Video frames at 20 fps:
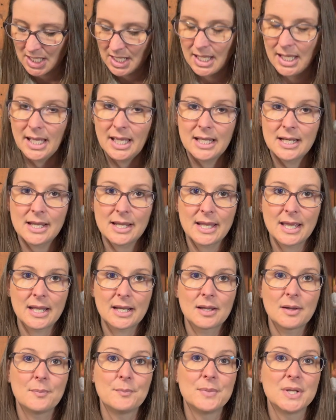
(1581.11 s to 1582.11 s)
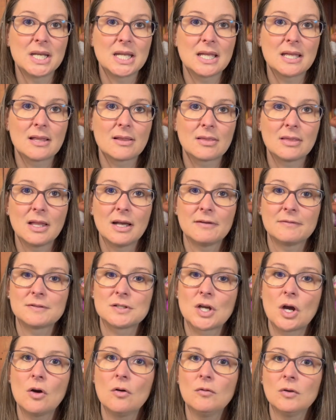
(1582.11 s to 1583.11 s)
and I had a mini left
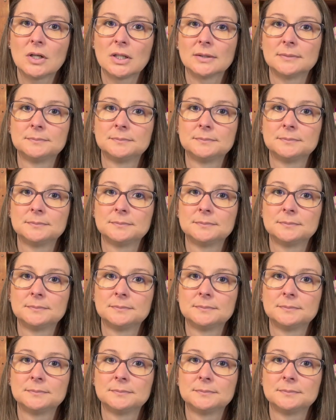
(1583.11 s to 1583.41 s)
over.